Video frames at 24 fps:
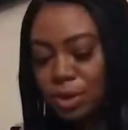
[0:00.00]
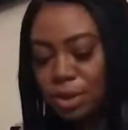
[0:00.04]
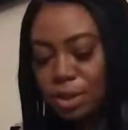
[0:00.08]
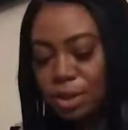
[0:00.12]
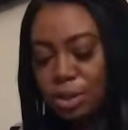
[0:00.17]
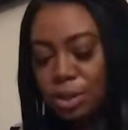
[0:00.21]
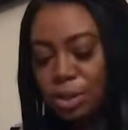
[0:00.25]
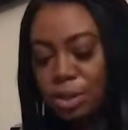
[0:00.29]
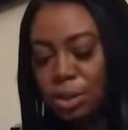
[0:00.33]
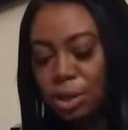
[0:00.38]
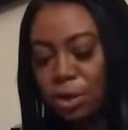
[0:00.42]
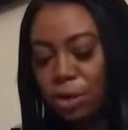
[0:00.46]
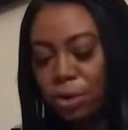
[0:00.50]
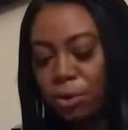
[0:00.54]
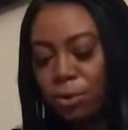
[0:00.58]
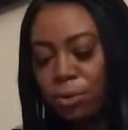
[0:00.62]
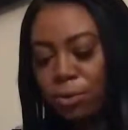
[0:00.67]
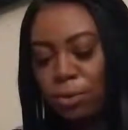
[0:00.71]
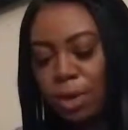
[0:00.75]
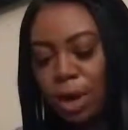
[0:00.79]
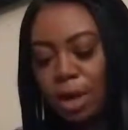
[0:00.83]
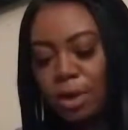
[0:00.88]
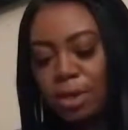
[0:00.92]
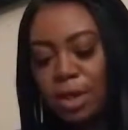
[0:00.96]

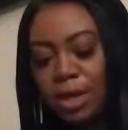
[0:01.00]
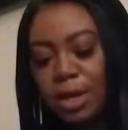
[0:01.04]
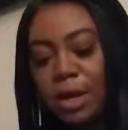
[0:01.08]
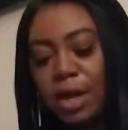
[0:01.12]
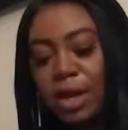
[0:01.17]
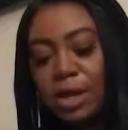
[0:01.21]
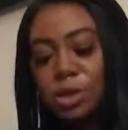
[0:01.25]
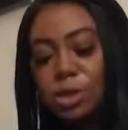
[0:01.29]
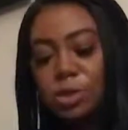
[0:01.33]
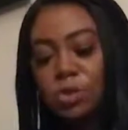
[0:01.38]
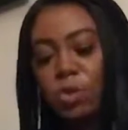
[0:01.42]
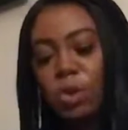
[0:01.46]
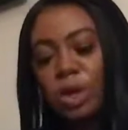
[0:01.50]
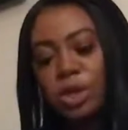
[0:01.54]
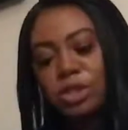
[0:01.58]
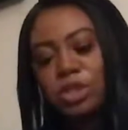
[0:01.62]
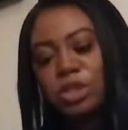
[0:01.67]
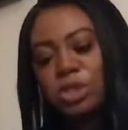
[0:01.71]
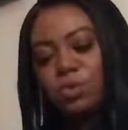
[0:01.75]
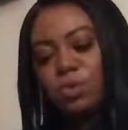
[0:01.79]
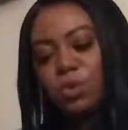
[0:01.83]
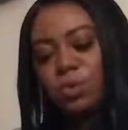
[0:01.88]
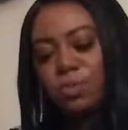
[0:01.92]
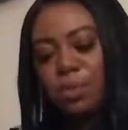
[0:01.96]
So the next
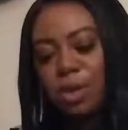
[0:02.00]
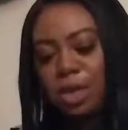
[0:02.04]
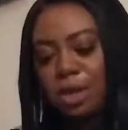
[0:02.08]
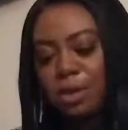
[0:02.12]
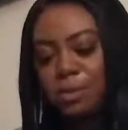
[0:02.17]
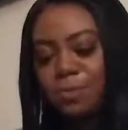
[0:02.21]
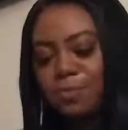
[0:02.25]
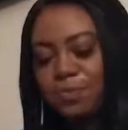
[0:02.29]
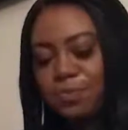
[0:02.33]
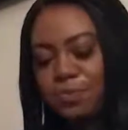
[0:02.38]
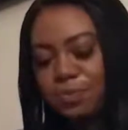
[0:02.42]
question would be,